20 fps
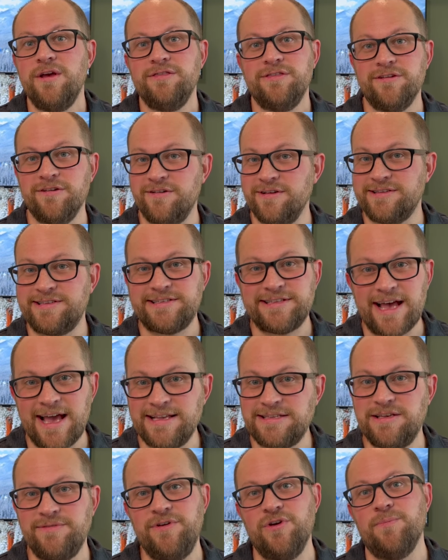that are the
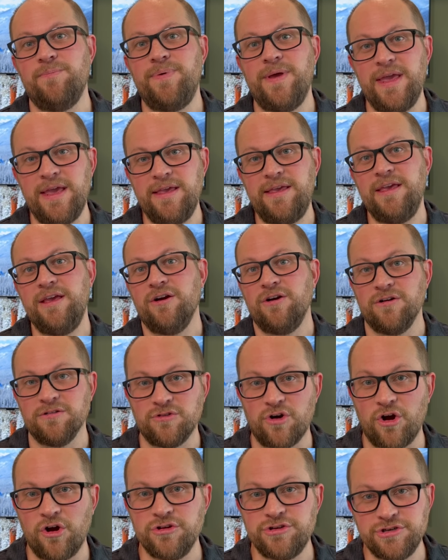size of your pinky or
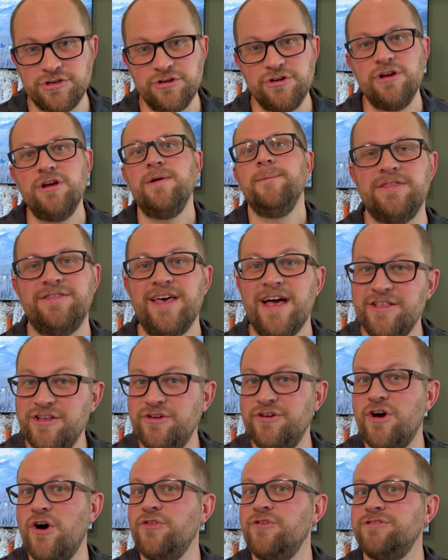larger, then you
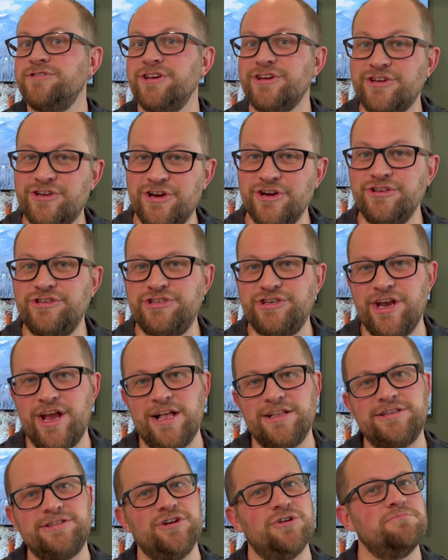know there's a good
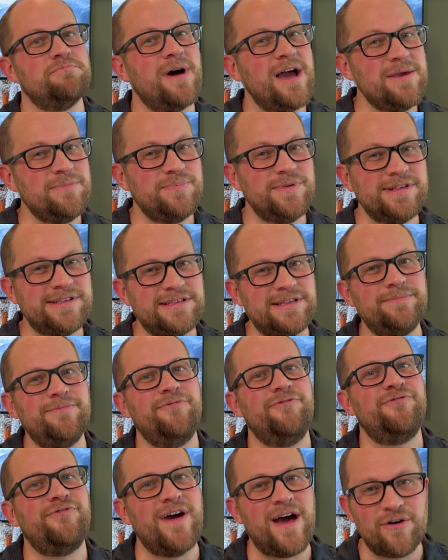chance there might be some
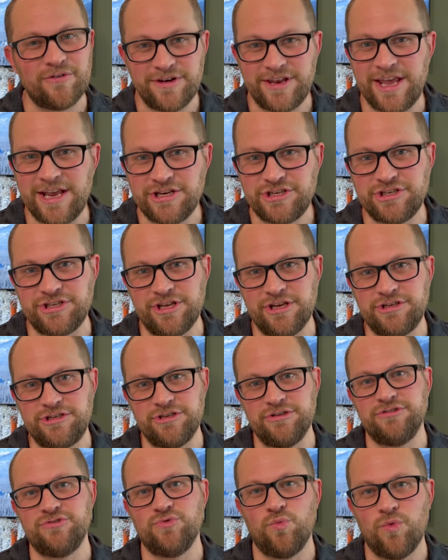foundation
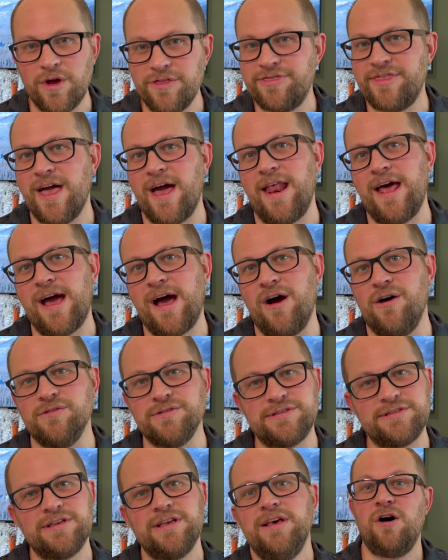issues with that
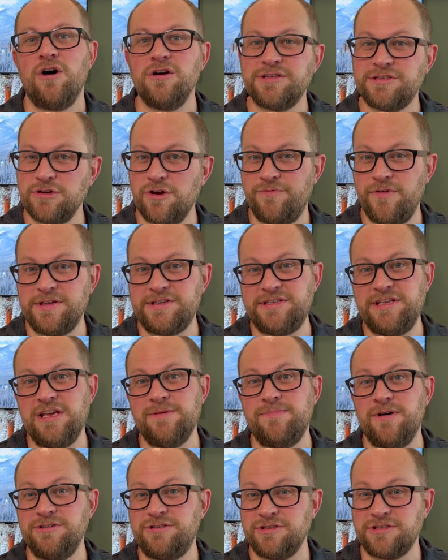house. Also, if you see a
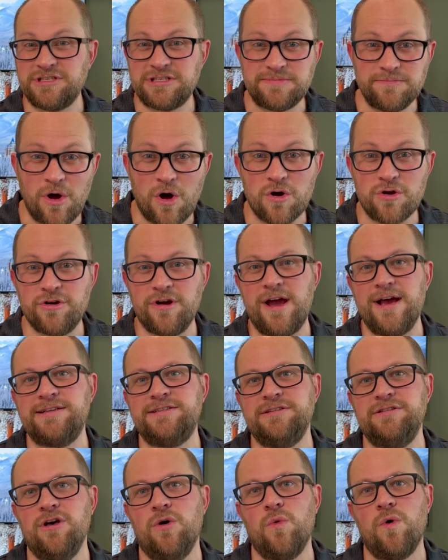bunch of small cracks
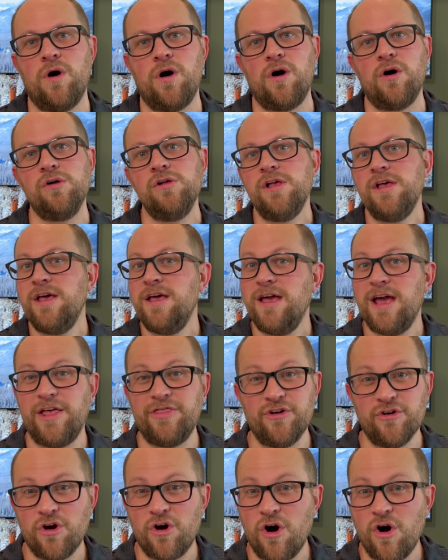in the wall and
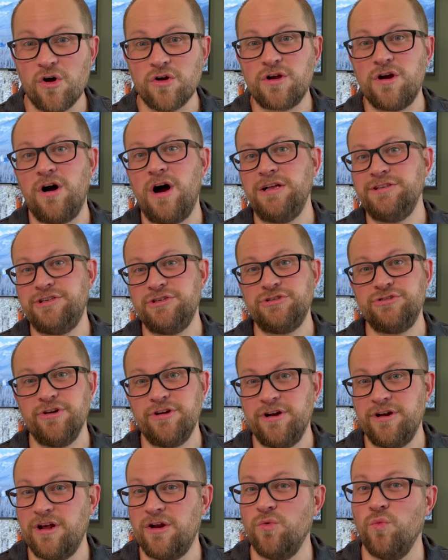they're all
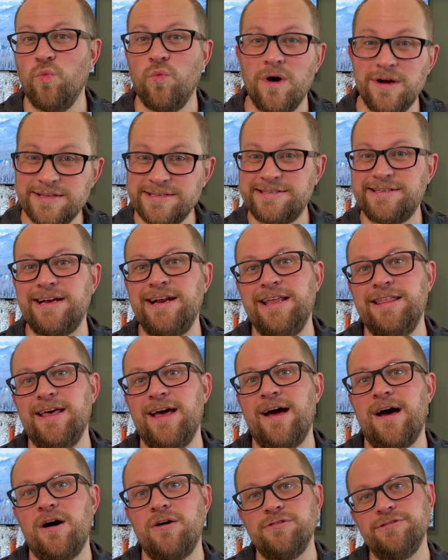concentrated on one side of the
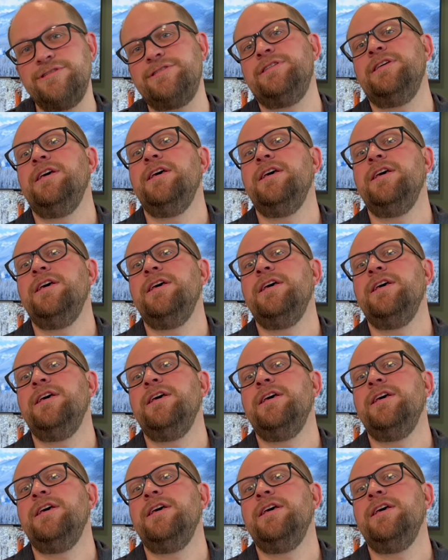house,